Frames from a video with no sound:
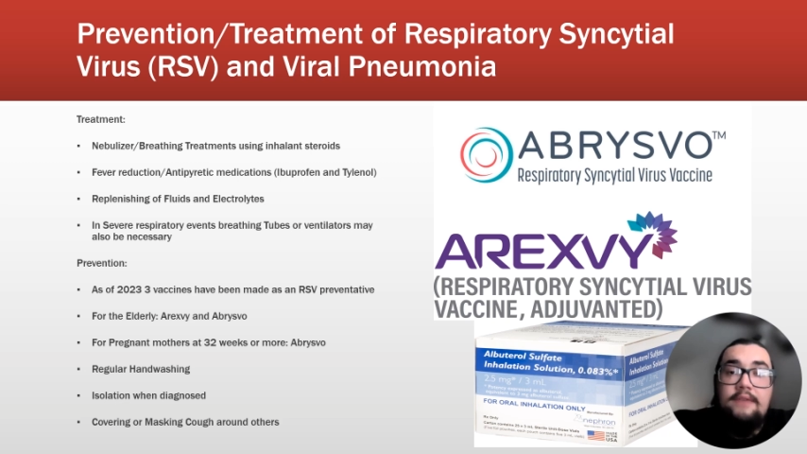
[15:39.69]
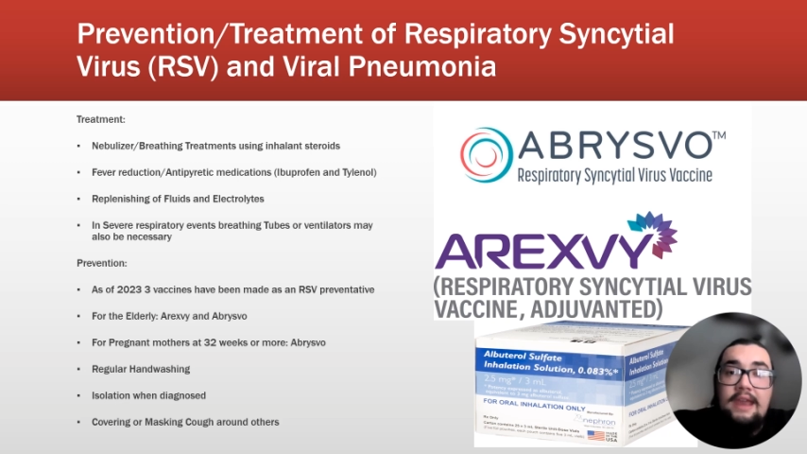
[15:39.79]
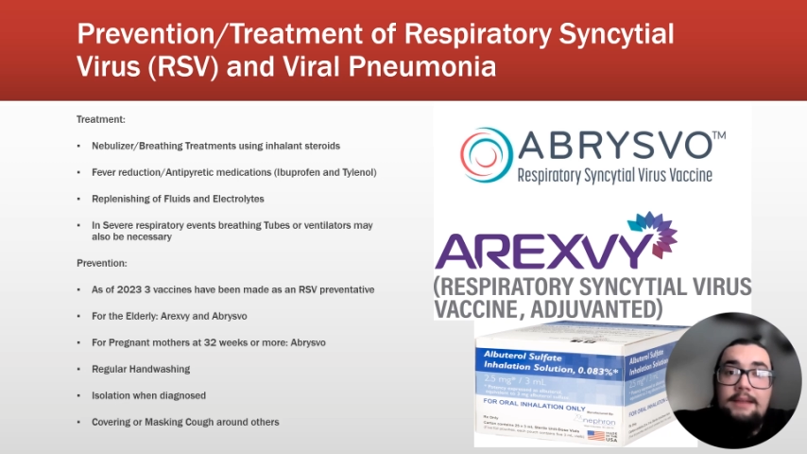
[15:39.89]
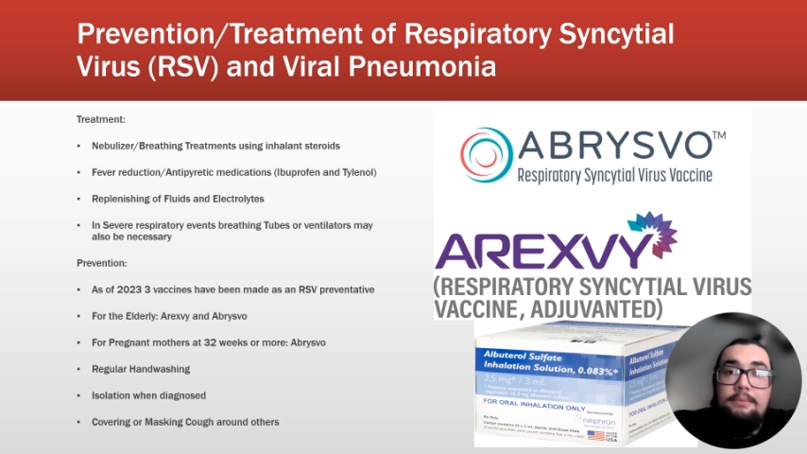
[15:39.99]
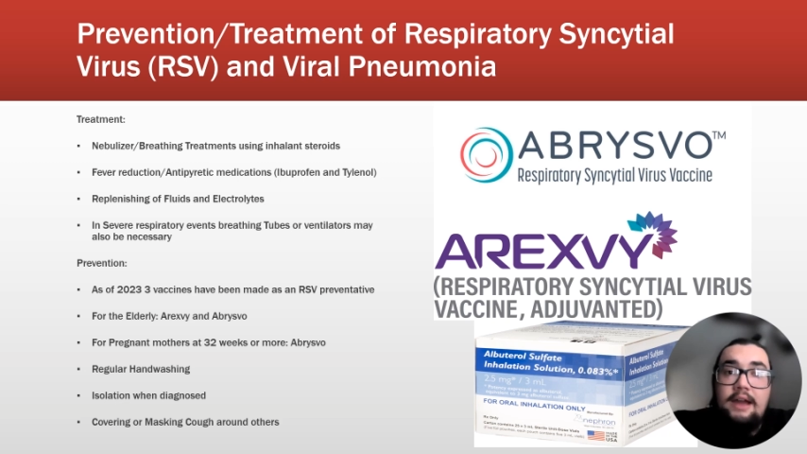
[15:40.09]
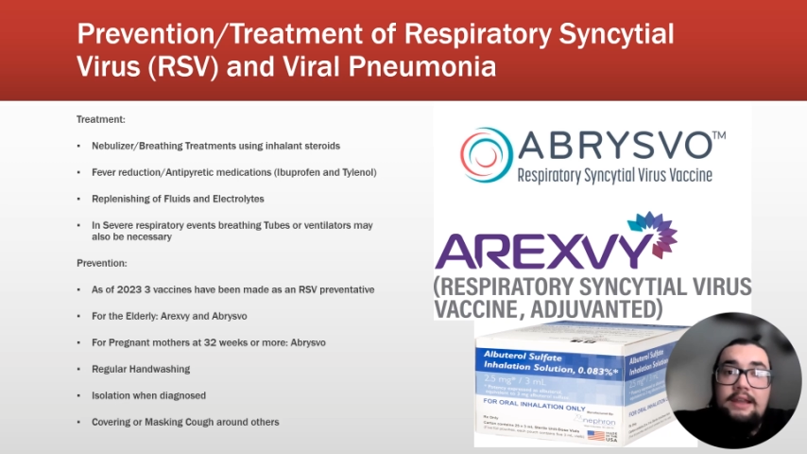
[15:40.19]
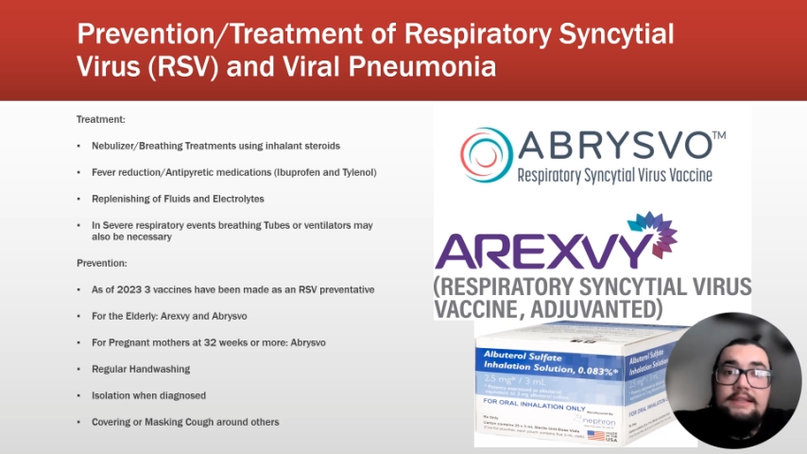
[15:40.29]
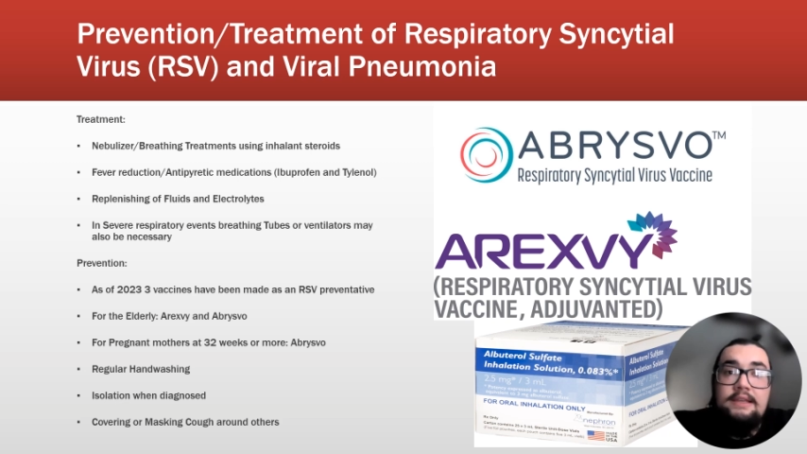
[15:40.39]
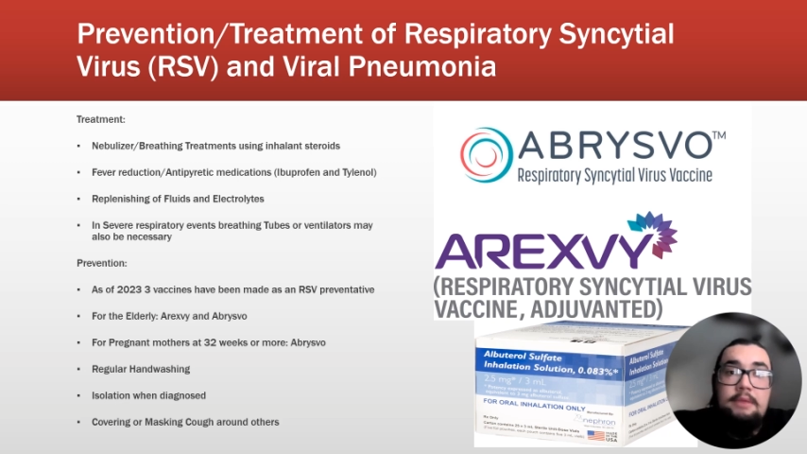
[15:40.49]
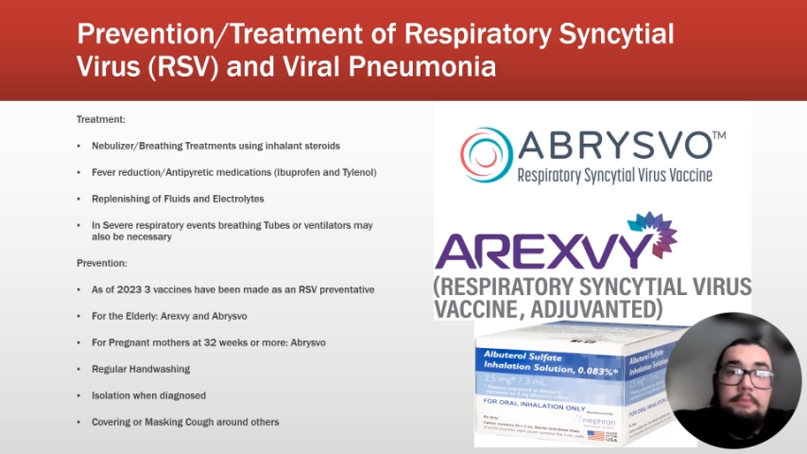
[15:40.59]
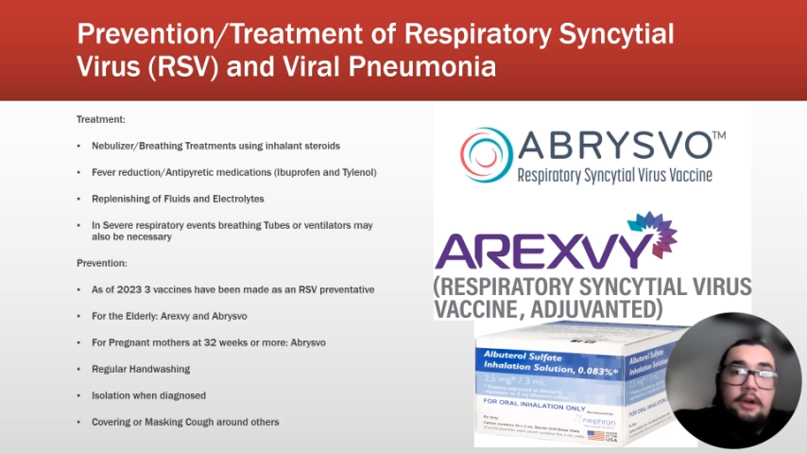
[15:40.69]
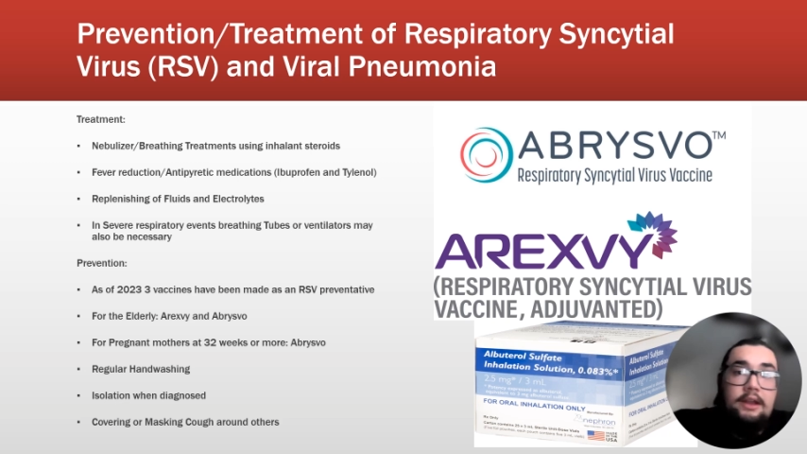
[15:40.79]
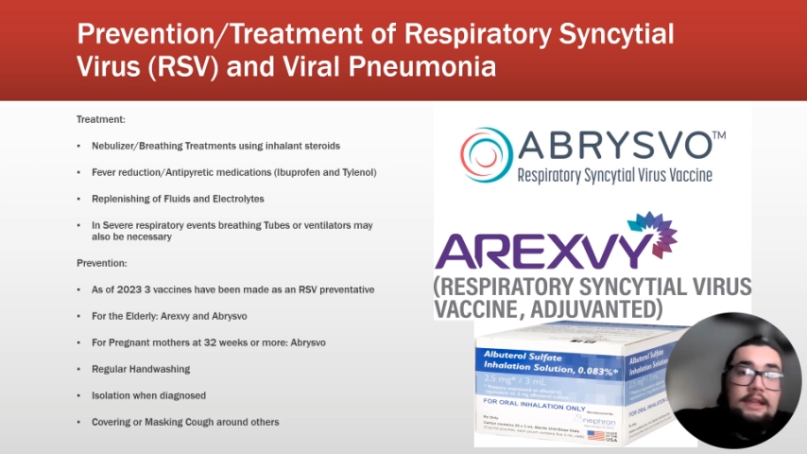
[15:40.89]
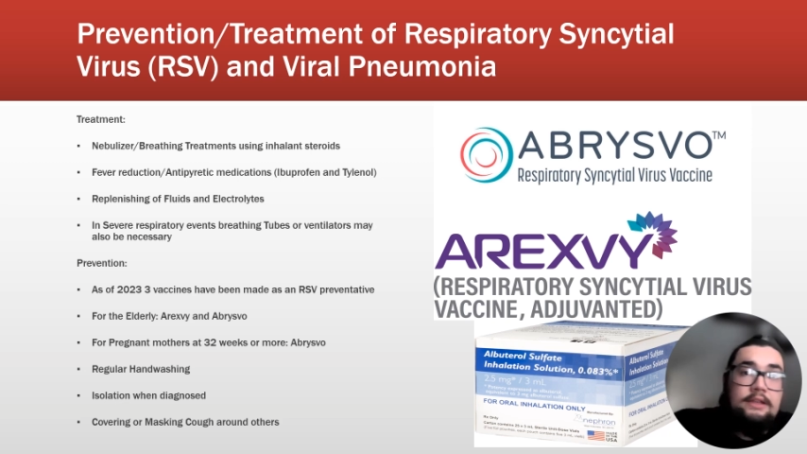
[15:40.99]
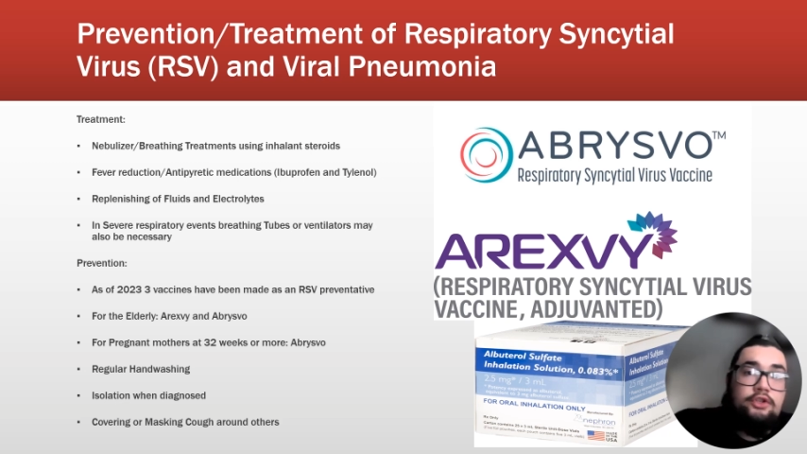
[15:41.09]
antibodies can be brought
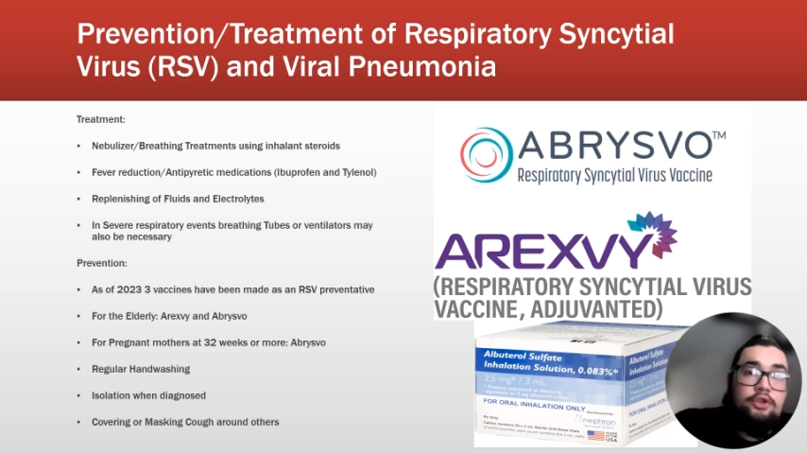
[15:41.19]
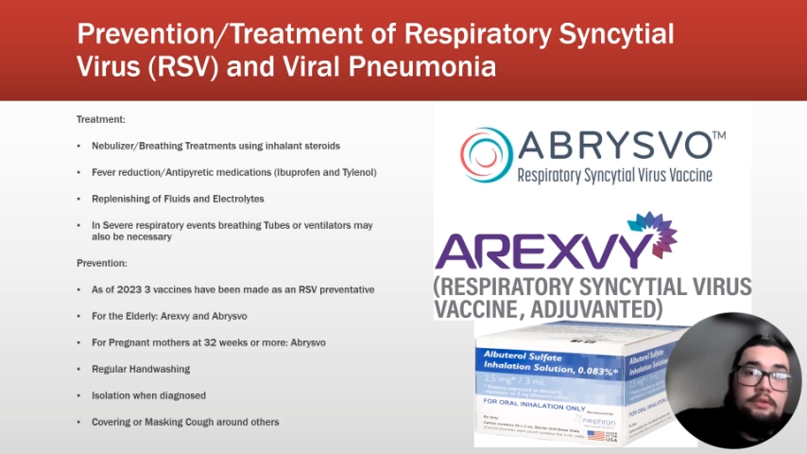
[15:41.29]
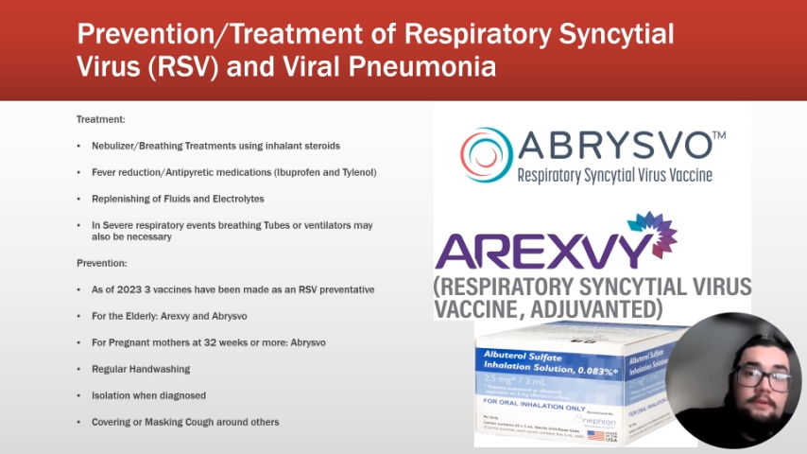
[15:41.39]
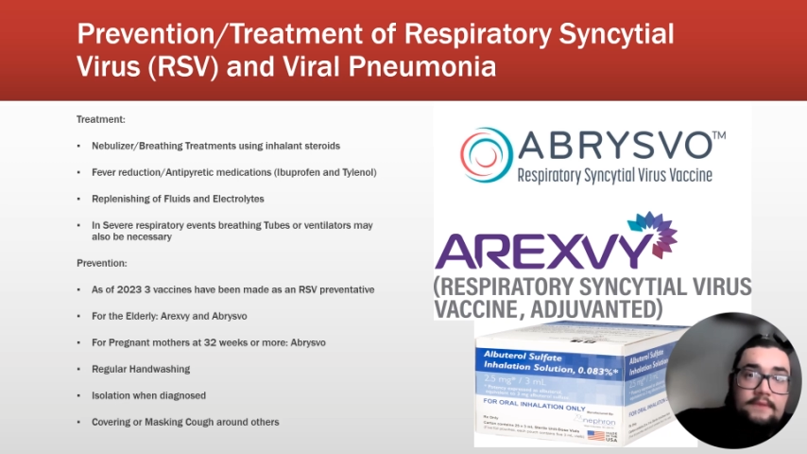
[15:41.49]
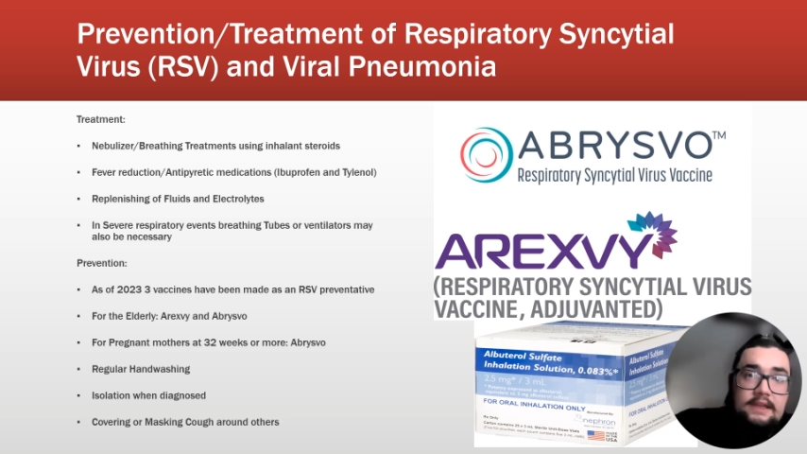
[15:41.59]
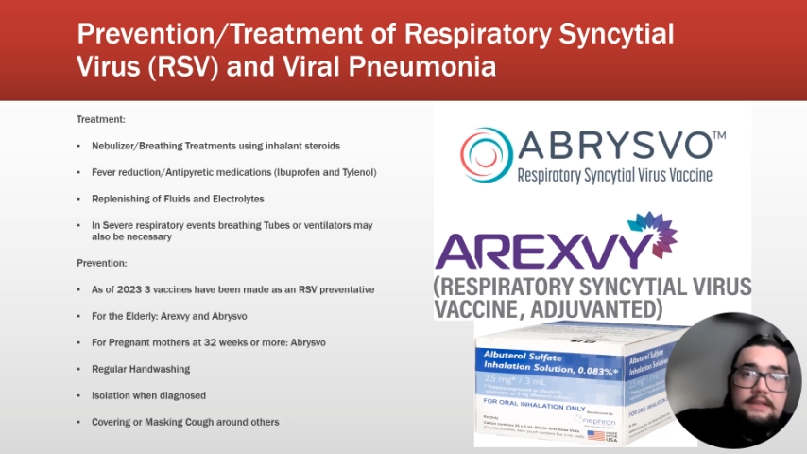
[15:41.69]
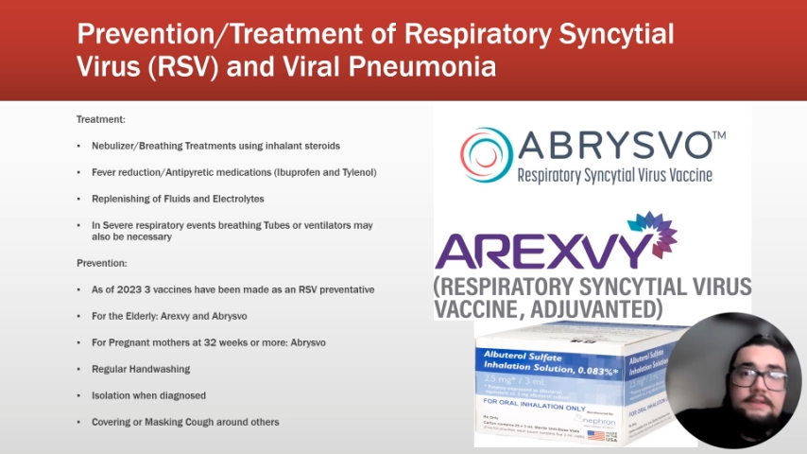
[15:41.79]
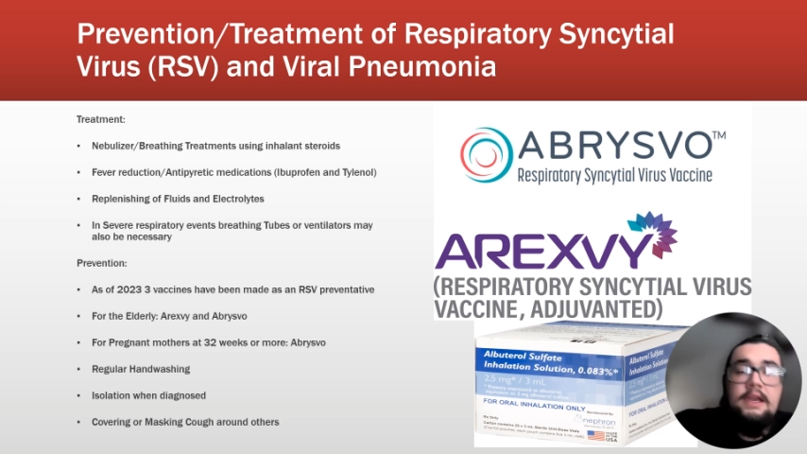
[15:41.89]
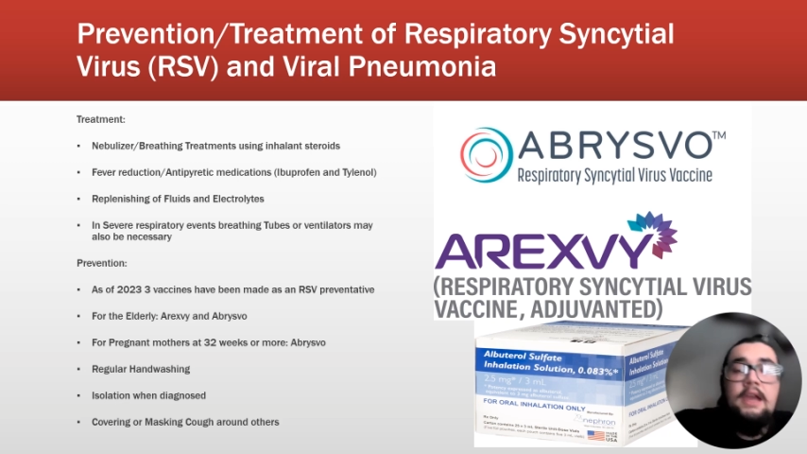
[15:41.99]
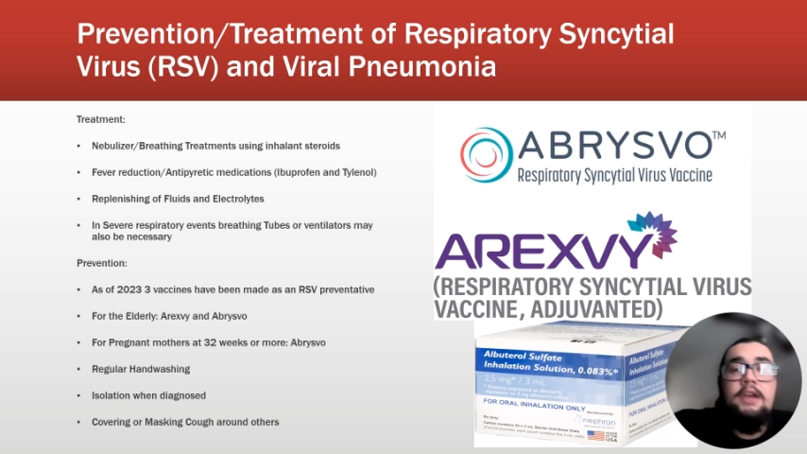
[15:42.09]
into the fetus.